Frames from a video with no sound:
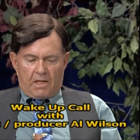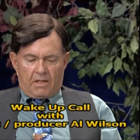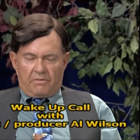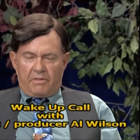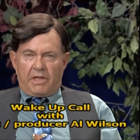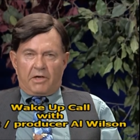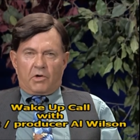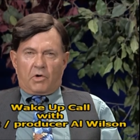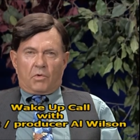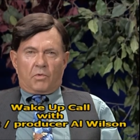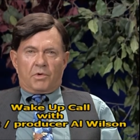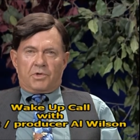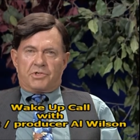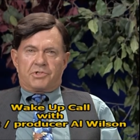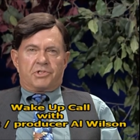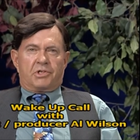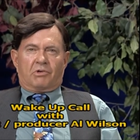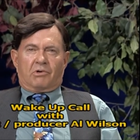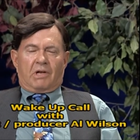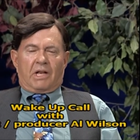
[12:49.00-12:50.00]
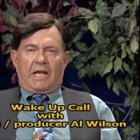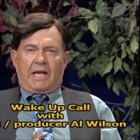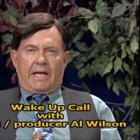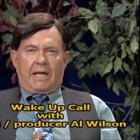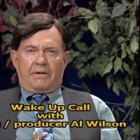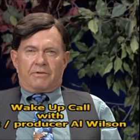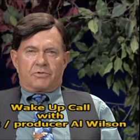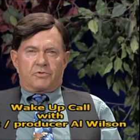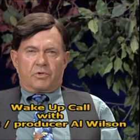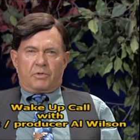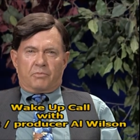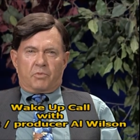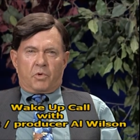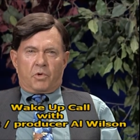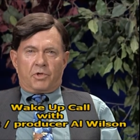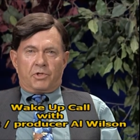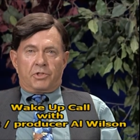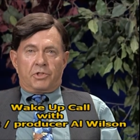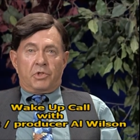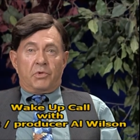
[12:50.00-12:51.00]
They don't risk their lives to
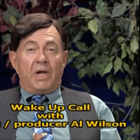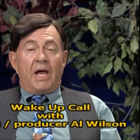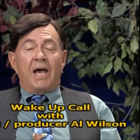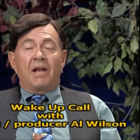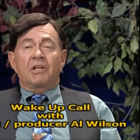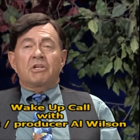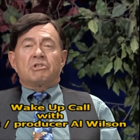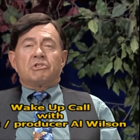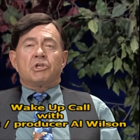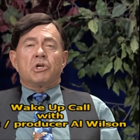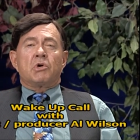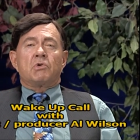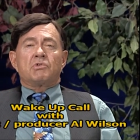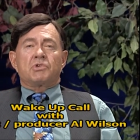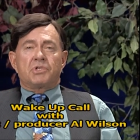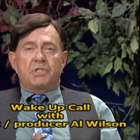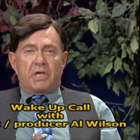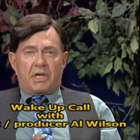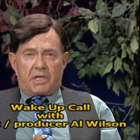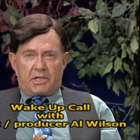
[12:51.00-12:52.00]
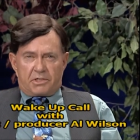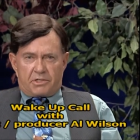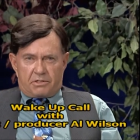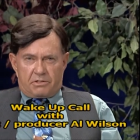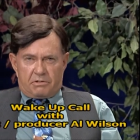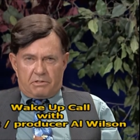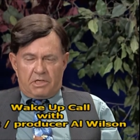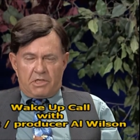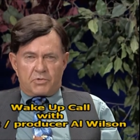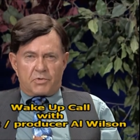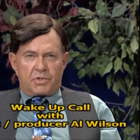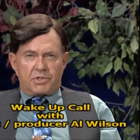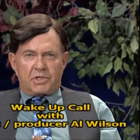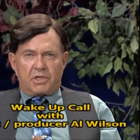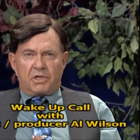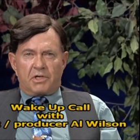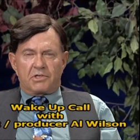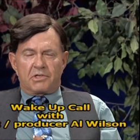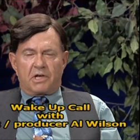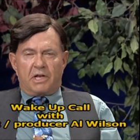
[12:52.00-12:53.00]
report to you. Alex Jones does. He's
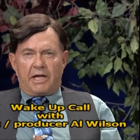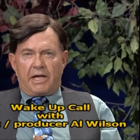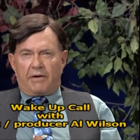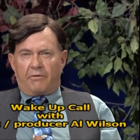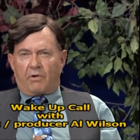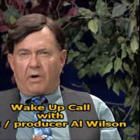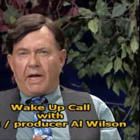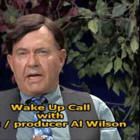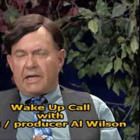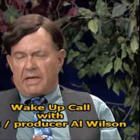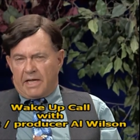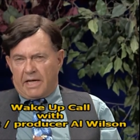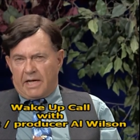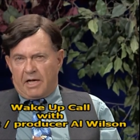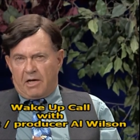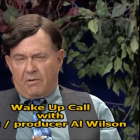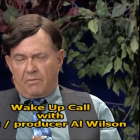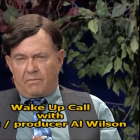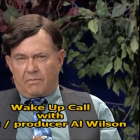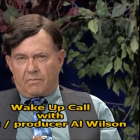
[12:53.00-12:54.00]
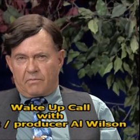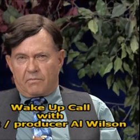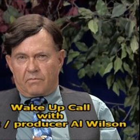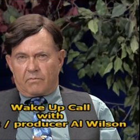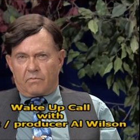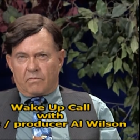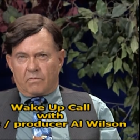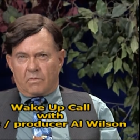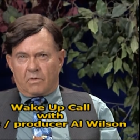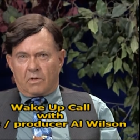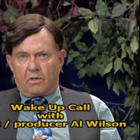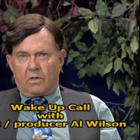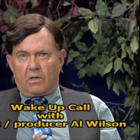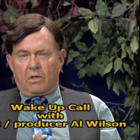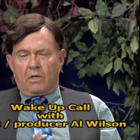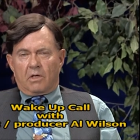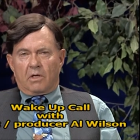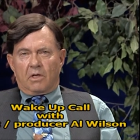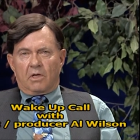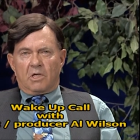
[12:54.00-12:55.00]
risking his life right now.
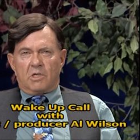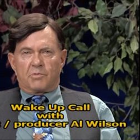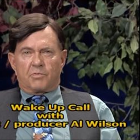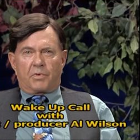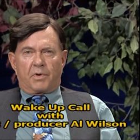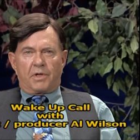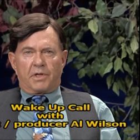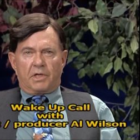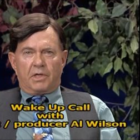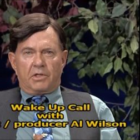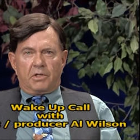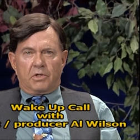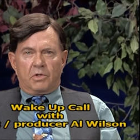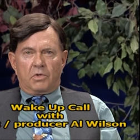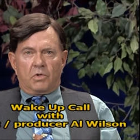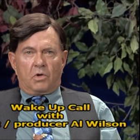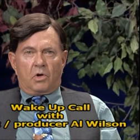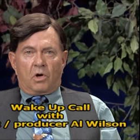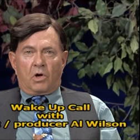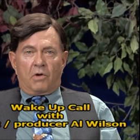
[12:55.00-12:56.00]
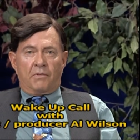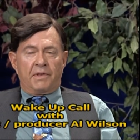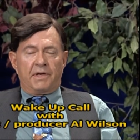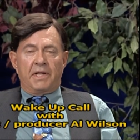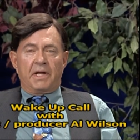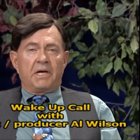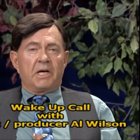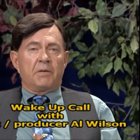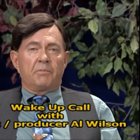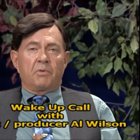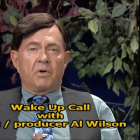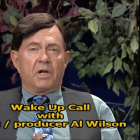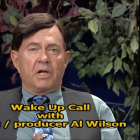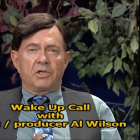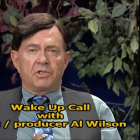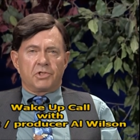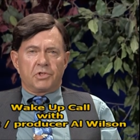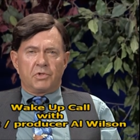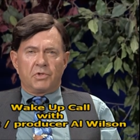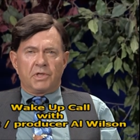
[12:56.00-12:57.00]
He's bringing you all the data he
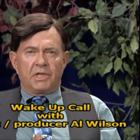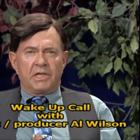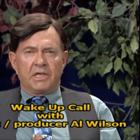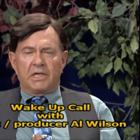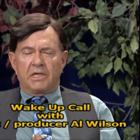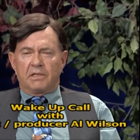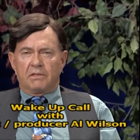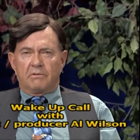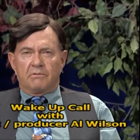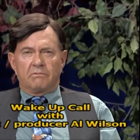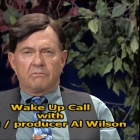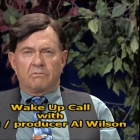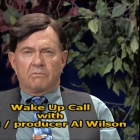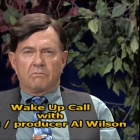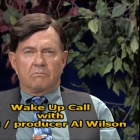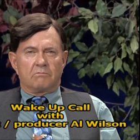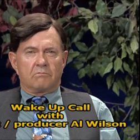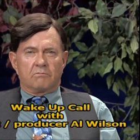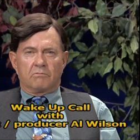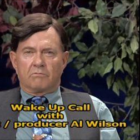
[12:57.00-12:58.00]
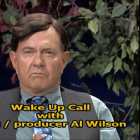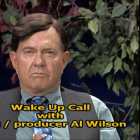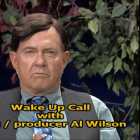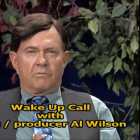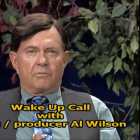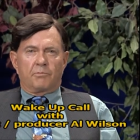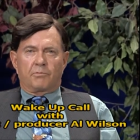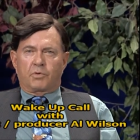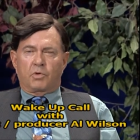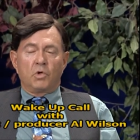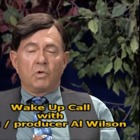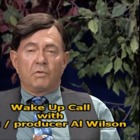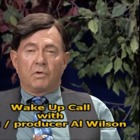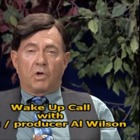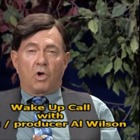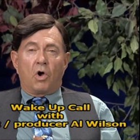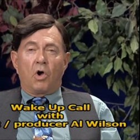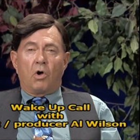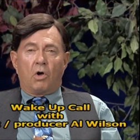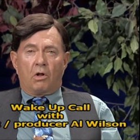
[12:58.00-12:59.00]
brings you. He can prove it
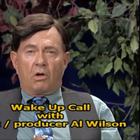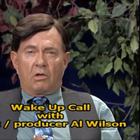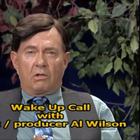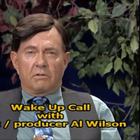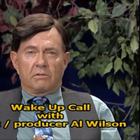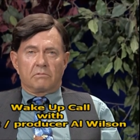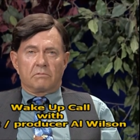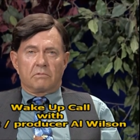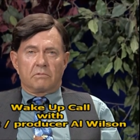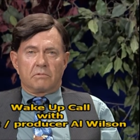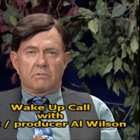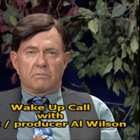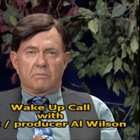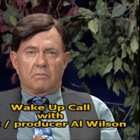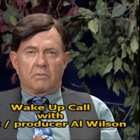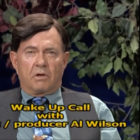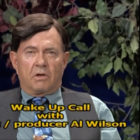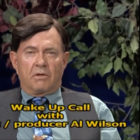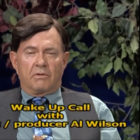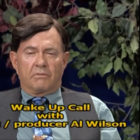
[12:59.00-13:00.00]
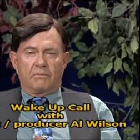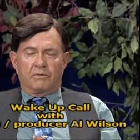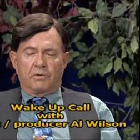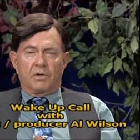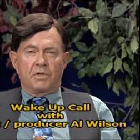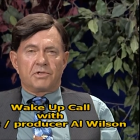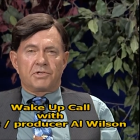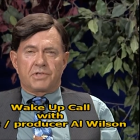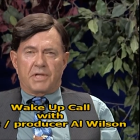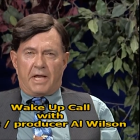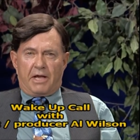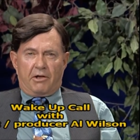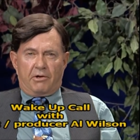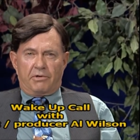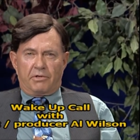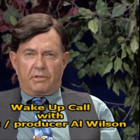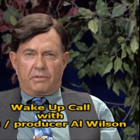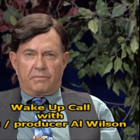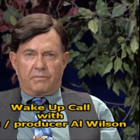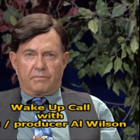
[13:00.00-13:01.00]
all. Very sound.
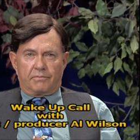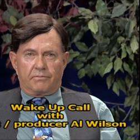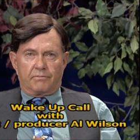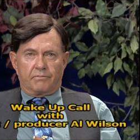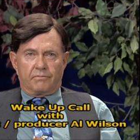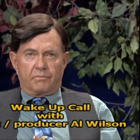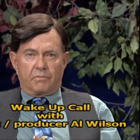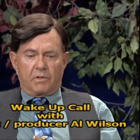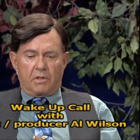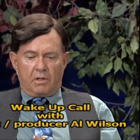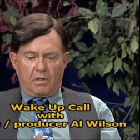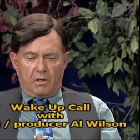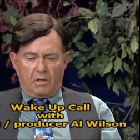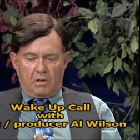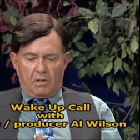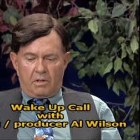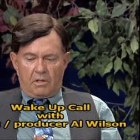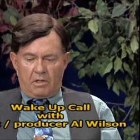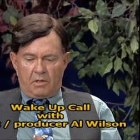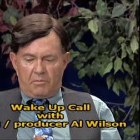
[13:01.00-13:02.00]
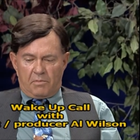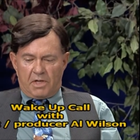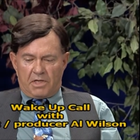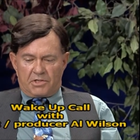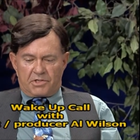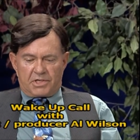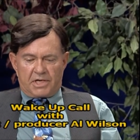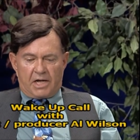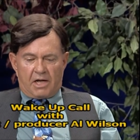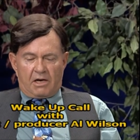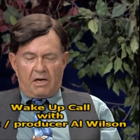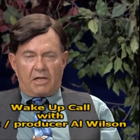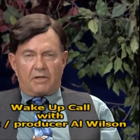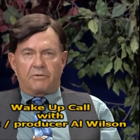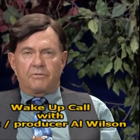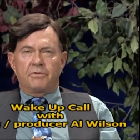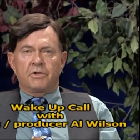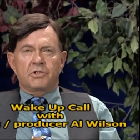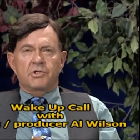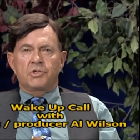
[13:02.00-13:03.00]
It may sound like
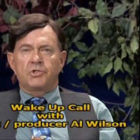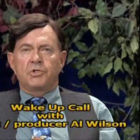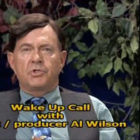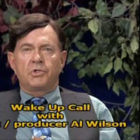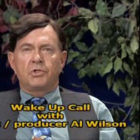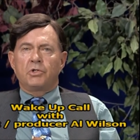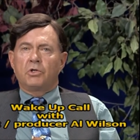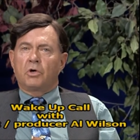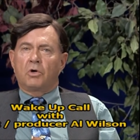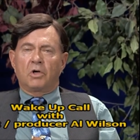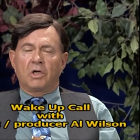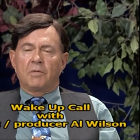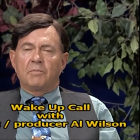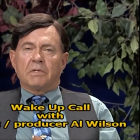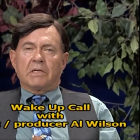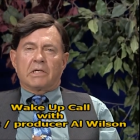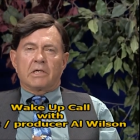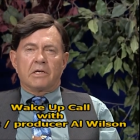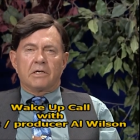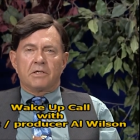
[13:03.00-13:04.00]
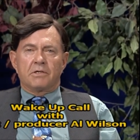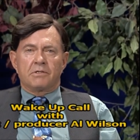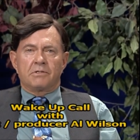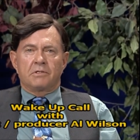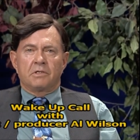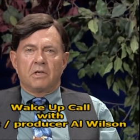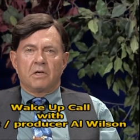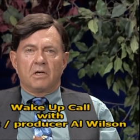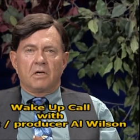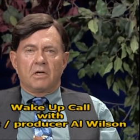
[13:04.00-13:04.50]
fiction to you only because